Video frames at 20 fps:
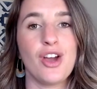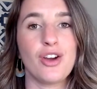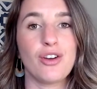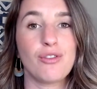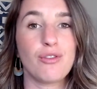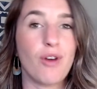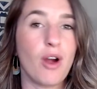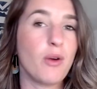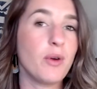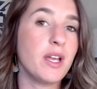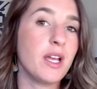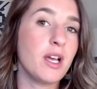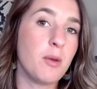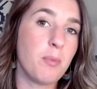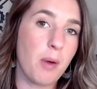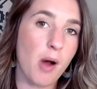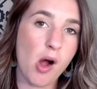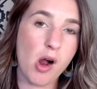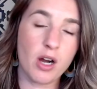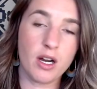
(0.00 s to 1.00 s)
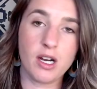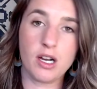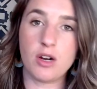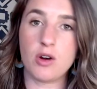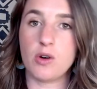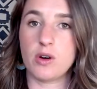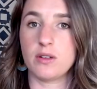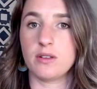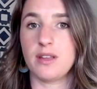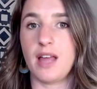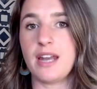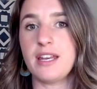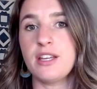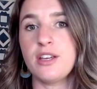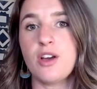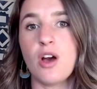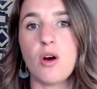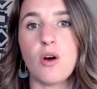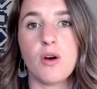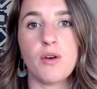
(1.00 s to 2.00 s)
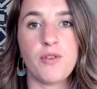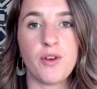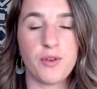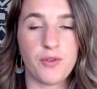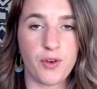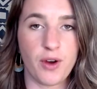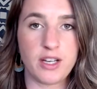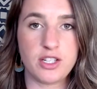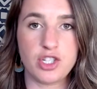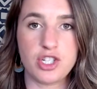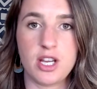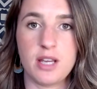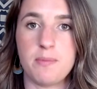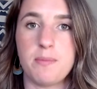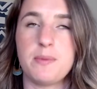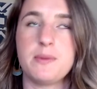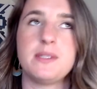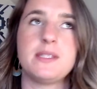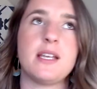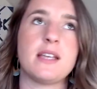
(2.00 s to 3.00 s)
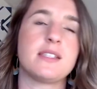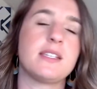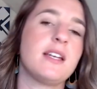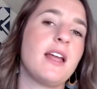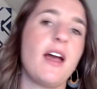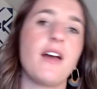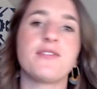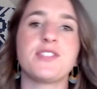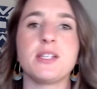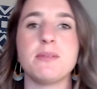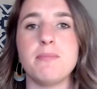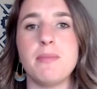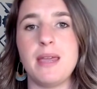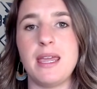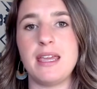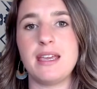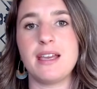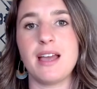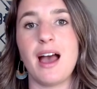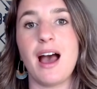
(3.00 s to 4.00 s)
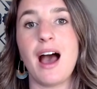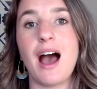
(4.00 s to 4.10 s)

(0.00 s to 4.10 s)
growing apart or letting go of a friendship doesn't have to make